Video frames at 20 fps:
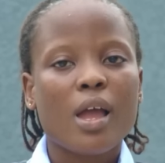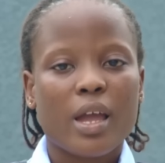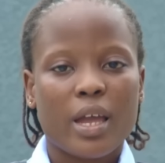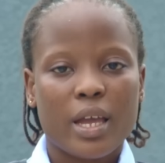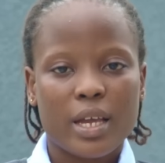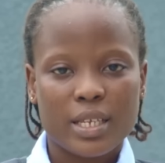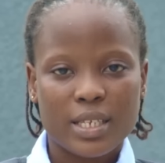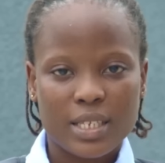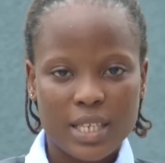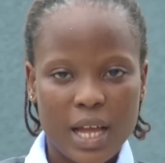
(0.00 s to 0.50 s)

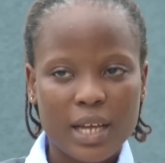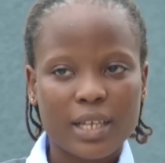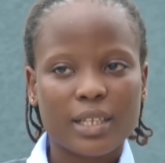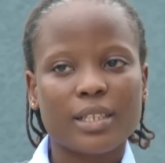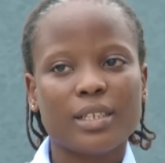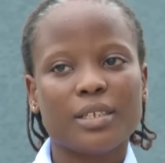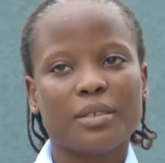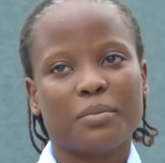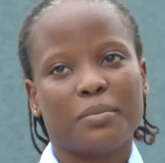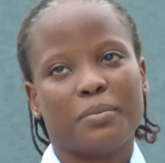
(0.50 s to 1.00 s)

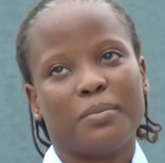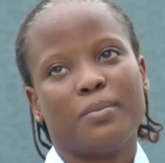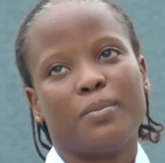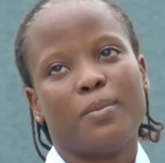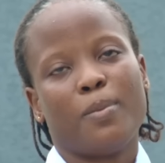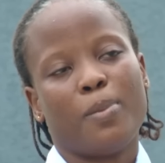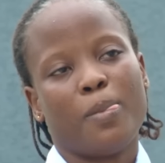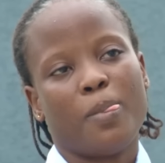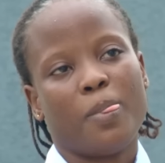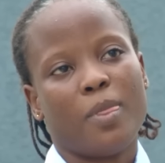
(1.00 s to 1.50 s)
Exactly.
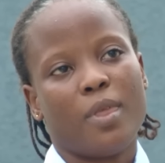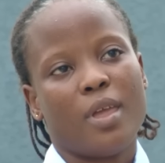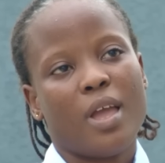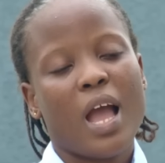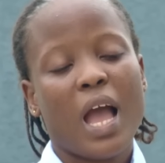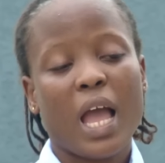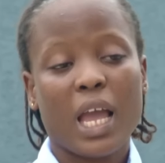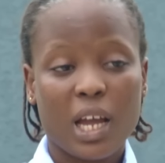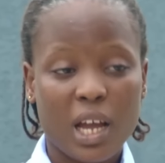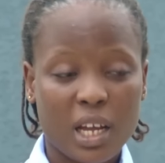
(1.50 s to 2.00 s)

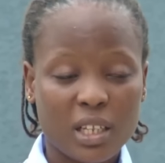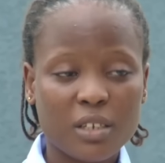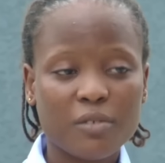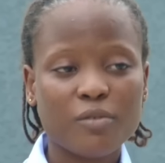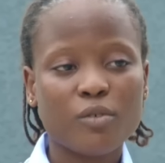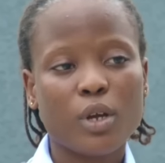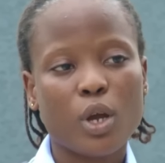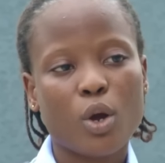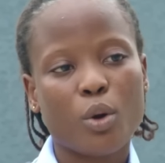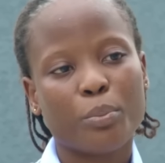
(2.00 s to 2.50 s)
I can
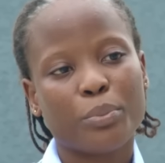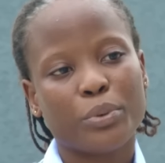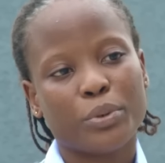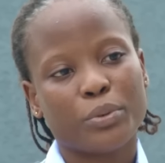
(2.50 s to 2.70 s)
even help